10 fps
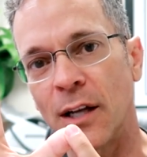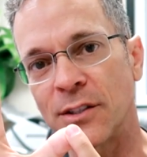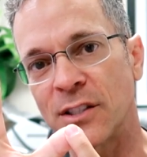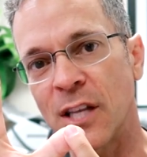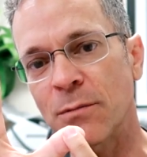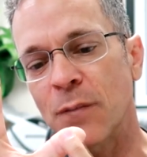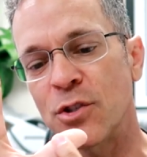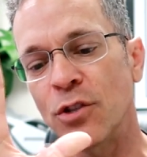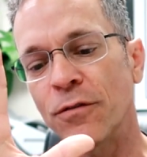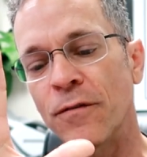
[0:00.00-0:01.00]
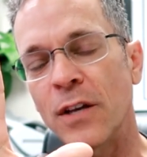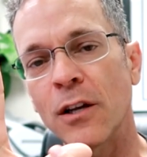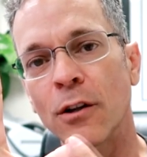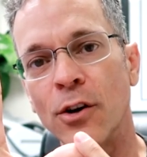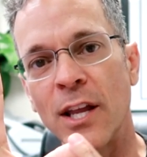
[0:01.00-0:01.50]
symptoms you'll
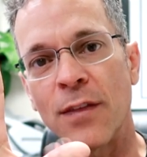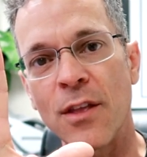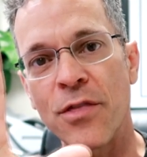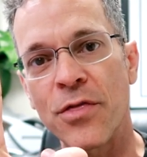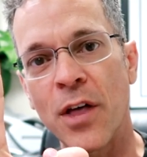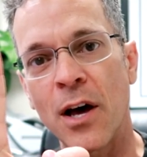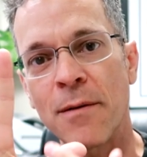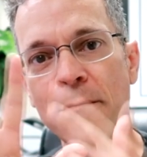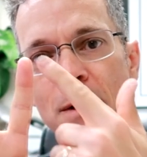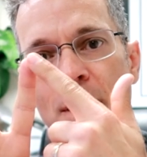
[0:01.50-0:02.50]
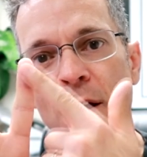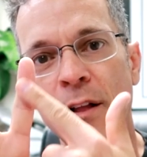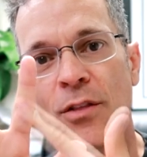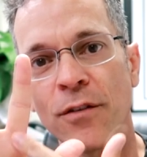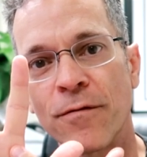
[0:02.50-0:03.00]
feel are in the thumb,
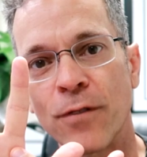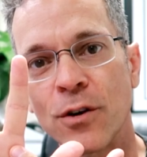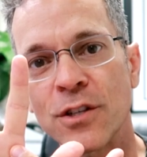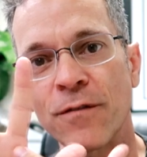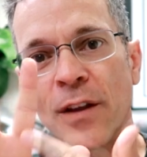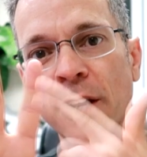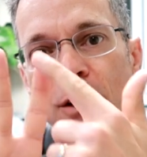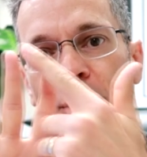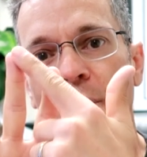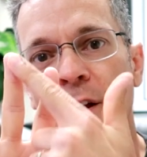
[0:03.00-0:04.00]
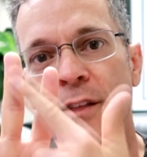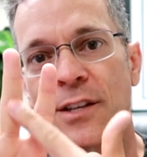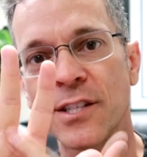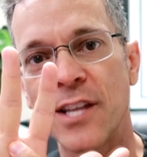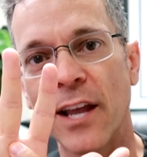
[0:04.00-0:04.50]
the first finger,
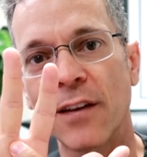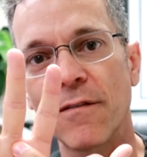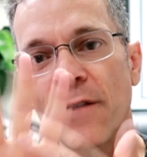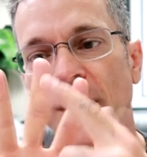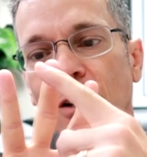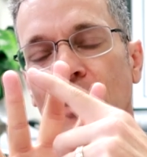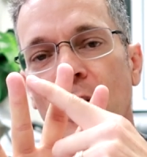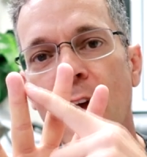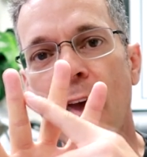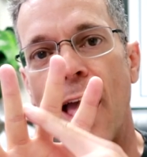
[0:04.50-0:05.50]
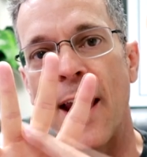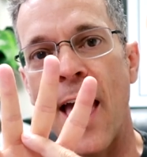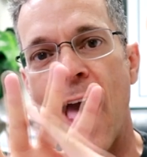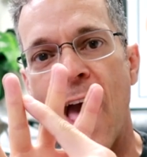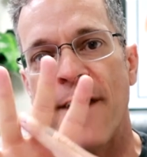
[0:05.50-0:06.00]
the second finger, and
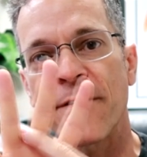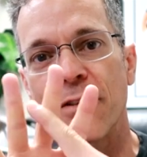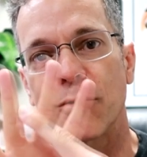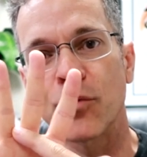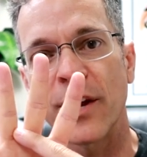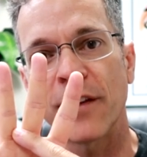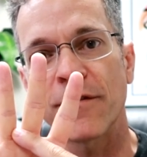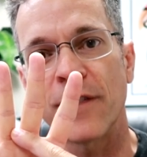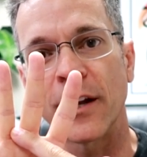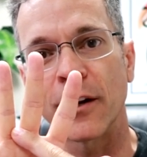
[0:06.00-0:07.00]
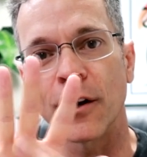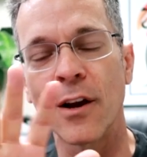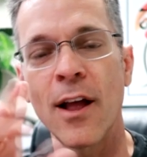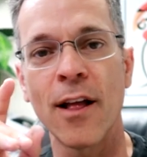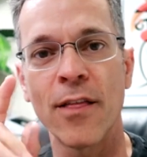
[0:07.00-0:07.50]
half of the ring
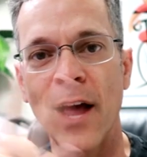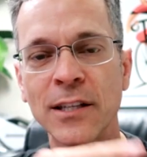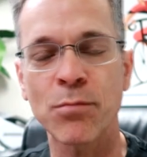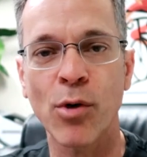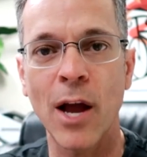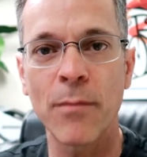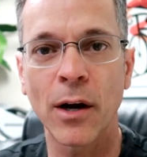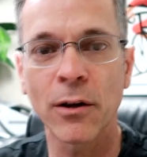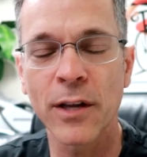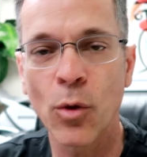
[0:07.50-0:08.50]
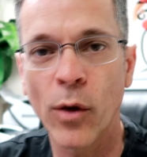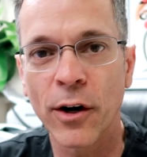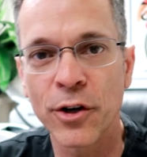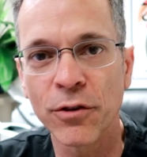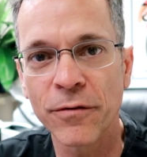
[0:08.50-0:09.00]
finger. That's primarily
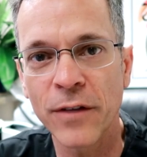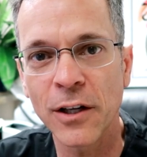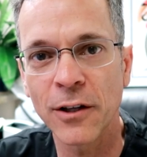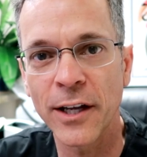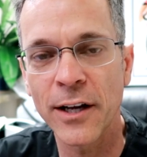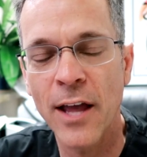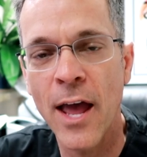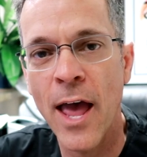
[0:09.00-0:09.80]
where you'll feel it.